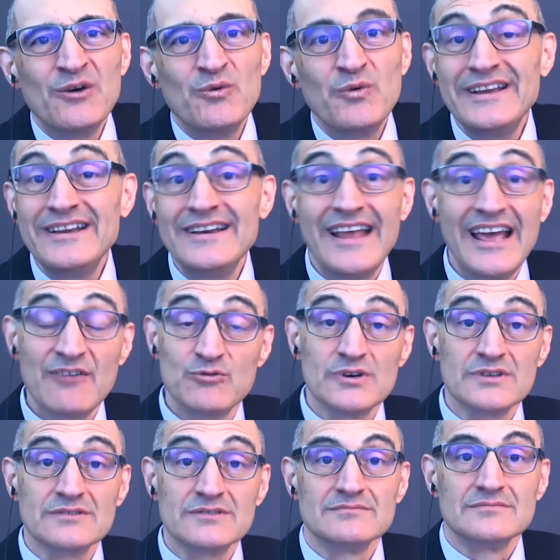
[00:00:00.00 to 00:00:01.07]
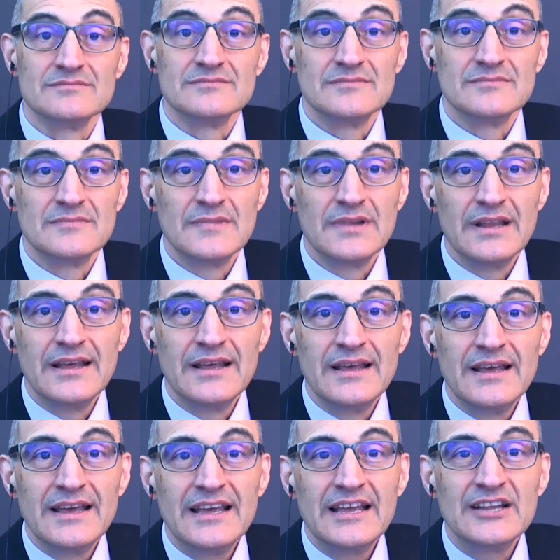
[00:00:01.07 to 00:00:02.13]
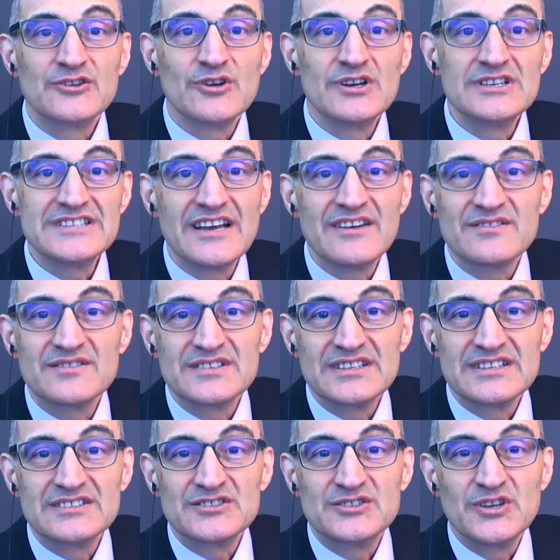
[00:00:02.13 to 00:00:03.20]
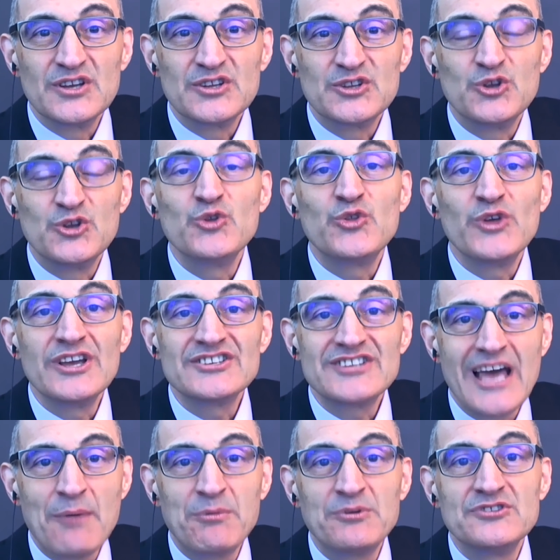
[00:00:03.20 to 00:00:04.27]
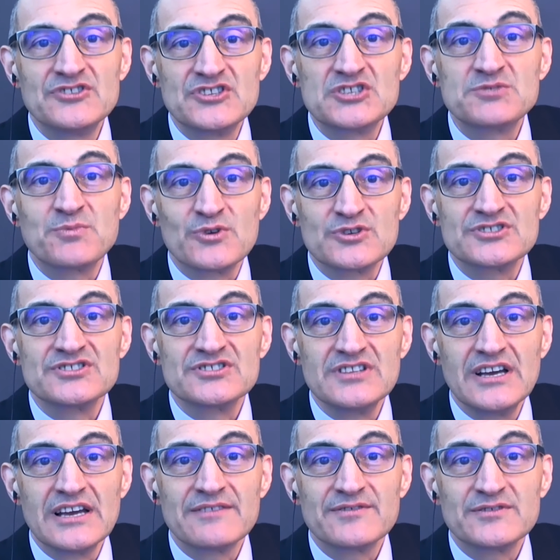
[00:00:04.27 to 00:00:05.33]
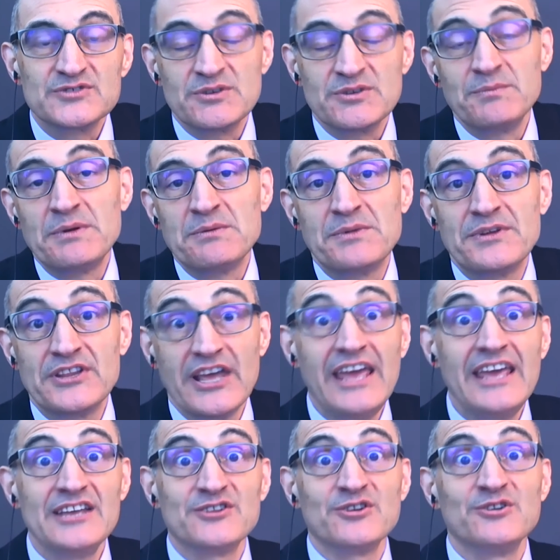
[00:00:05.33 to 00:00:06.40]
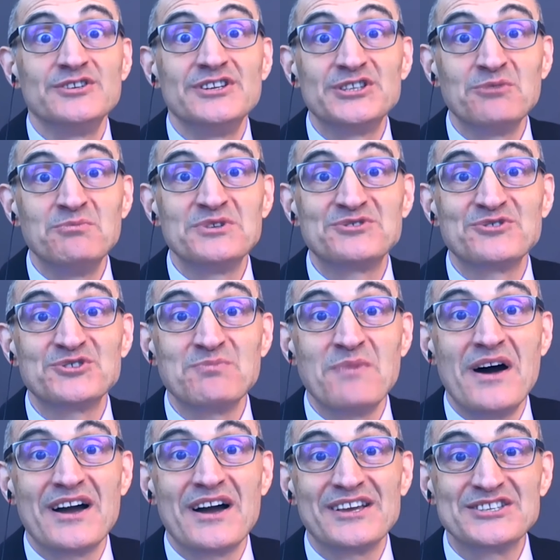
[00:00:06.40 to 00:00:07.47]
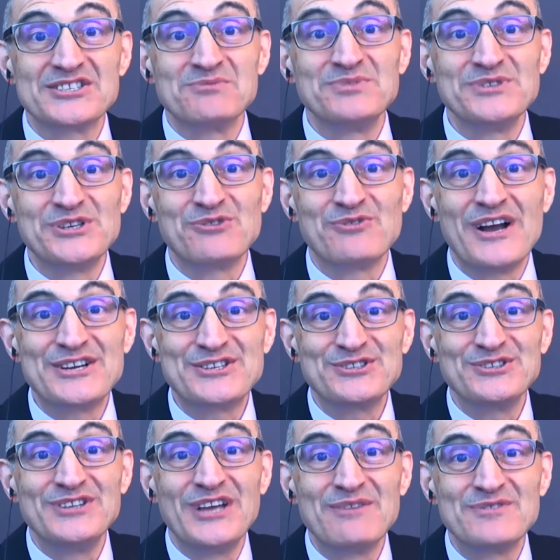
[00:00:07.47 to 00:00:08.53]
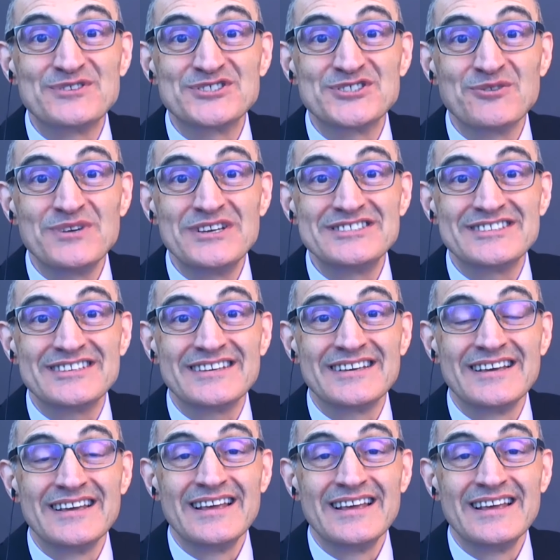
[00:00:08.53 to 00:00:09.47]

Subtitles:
Well, he didn't have one. And it turns out two things happened in this person's life. Some people might say, hey, he turned into Mr. Spock. He's completely rational. Life is so easy.